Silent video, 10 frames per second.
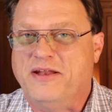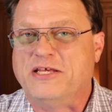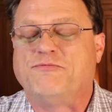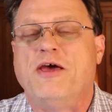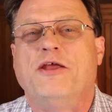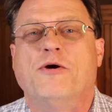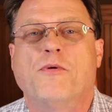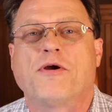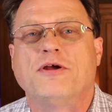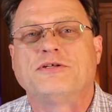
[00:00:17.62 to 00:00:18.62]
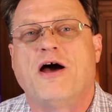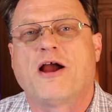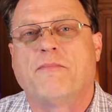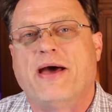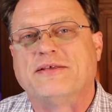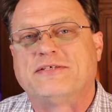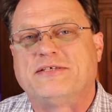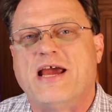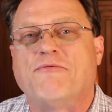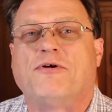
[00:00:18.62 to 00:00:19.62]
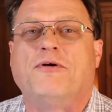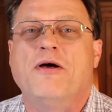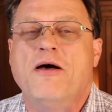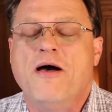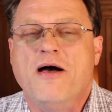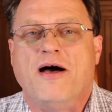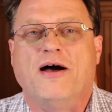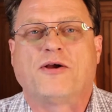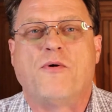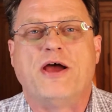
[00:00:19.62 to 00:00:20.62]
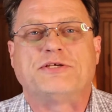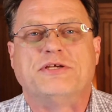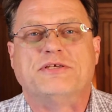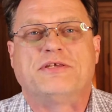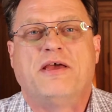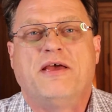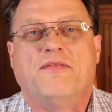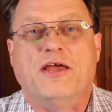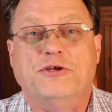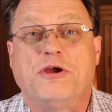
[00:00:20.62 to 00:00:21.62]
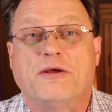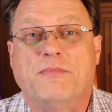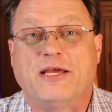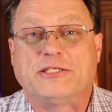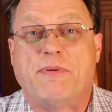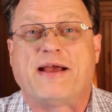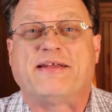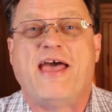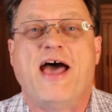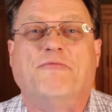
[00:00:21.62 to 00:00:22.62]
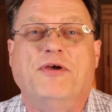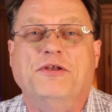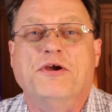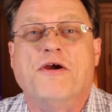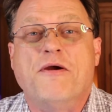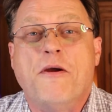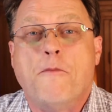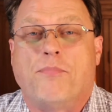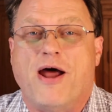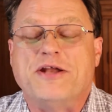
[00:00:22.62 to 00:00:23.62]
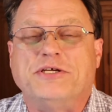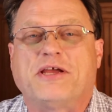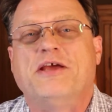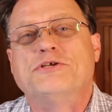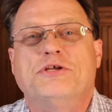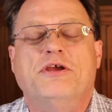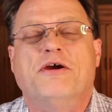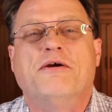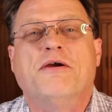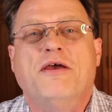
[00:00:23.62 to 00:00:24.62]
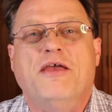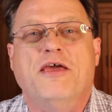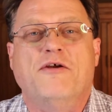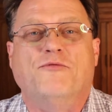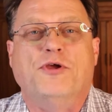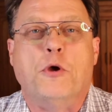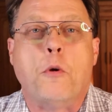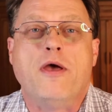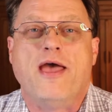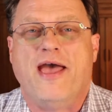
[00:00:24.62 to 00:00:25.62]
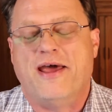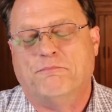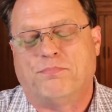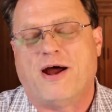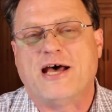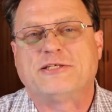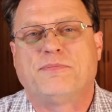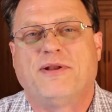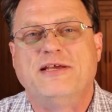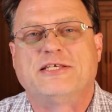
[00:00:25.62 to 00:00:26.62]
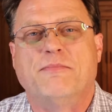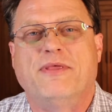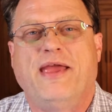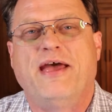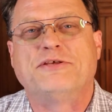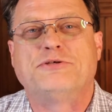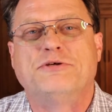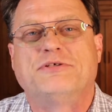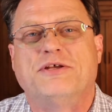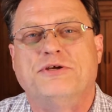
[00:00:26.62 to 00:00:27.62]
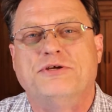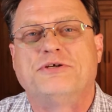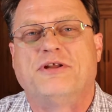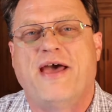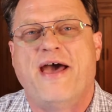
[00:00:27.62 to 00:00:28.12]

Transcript: In this video, we're going to talk about several uh, questions that you can expect to have in your project engineer interview and possibly some of the answers that you should